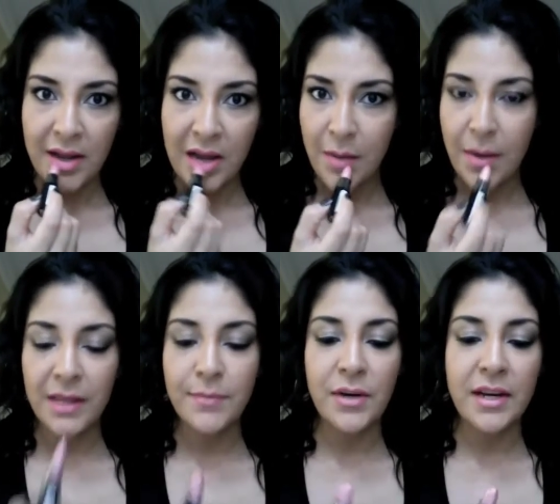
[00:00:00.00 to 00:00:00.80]
my
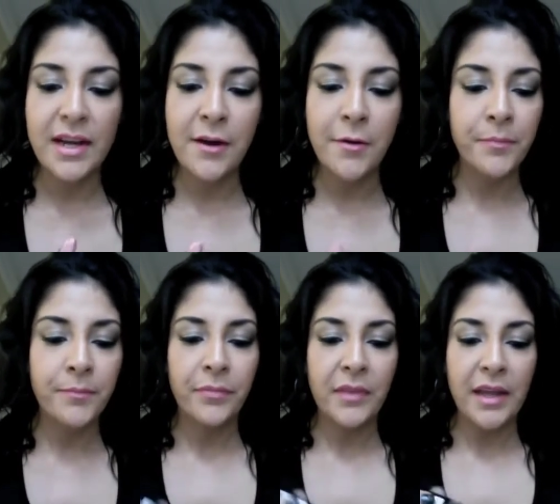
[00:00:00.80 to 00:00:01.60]
lips right now.
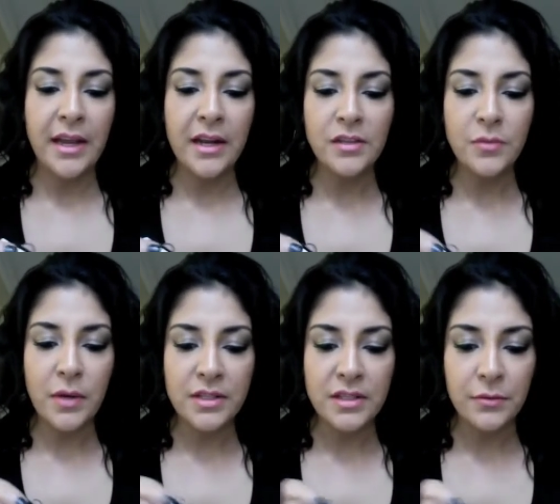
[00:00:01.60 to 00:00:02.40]
And I'll
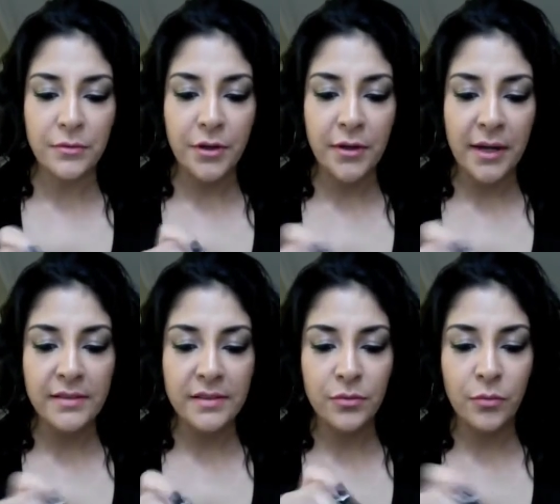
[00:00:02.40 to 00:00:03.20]
swatch this one for you
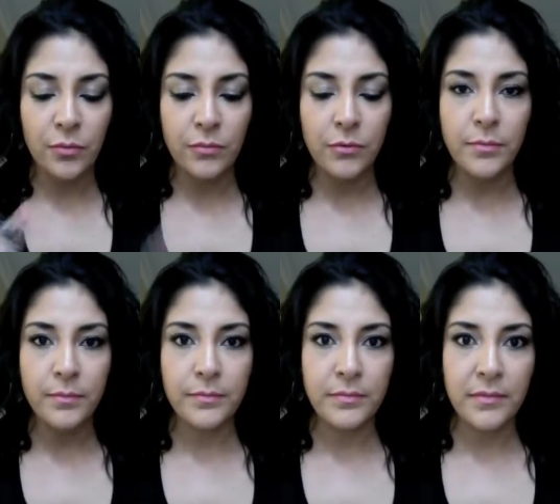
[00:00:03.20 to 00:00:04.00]
guys as,
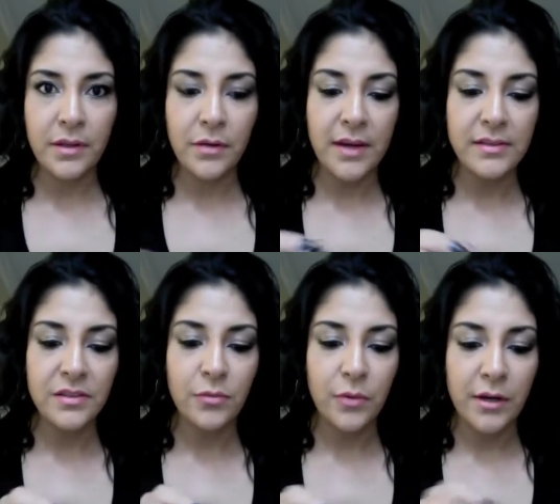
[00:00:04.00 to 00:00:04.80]
you guys
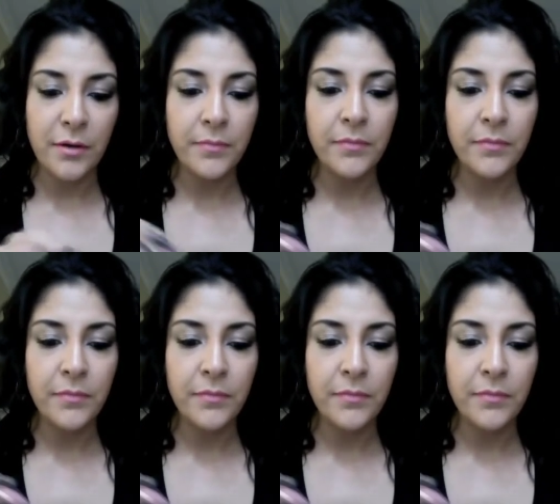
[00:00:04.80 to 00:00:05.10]
as well.